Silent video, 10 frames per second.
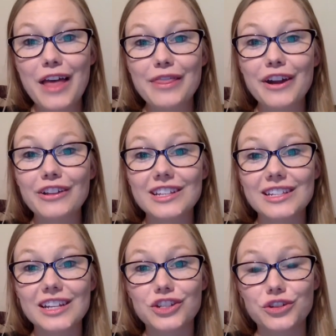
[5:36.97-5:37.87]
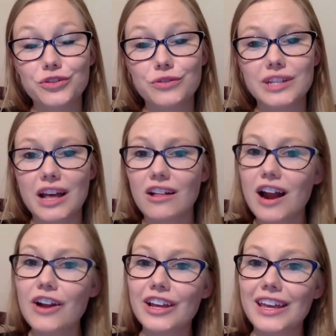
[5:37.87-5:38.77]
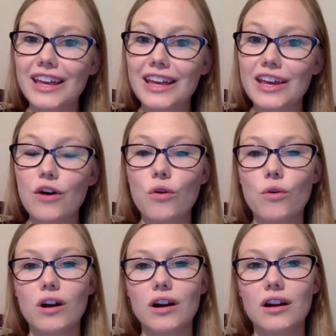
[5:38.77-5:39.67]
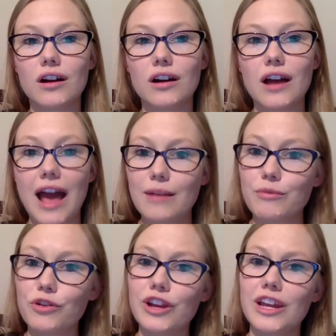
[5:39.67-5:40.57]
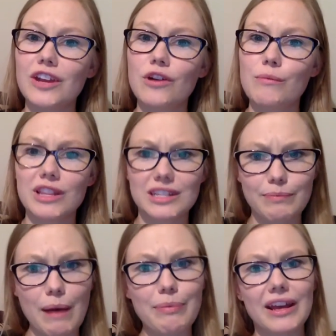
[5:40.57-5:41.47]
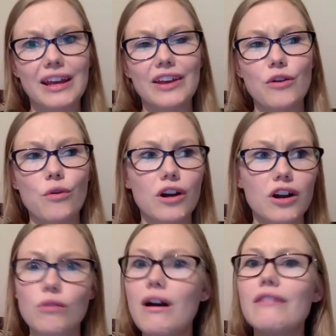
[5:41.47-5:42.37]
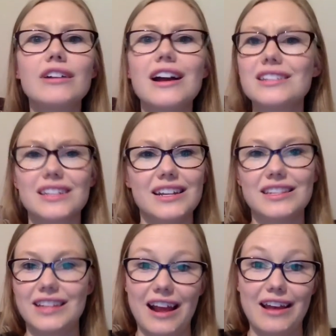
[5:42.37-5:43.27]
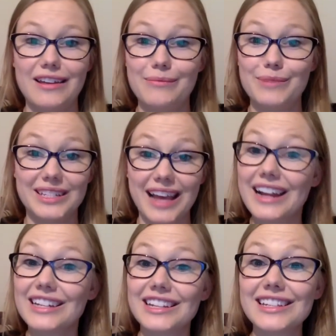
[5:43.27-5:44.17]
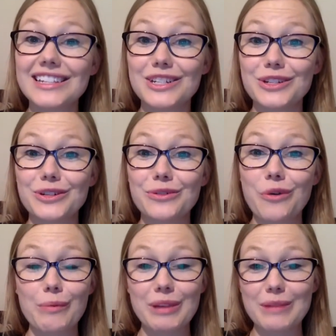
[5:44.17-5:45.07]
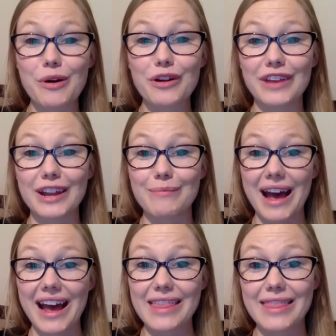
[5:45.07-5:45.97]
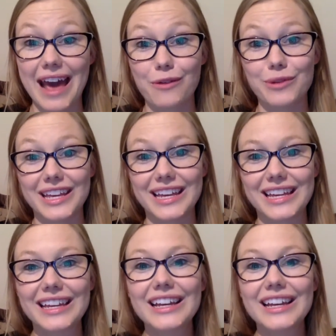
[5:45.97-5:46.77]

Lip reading: They're listening to Dale Carnegie or Adam Green or Melissa Pepping or whoever else it is that I'm deciding to listen to or being motivated by that week.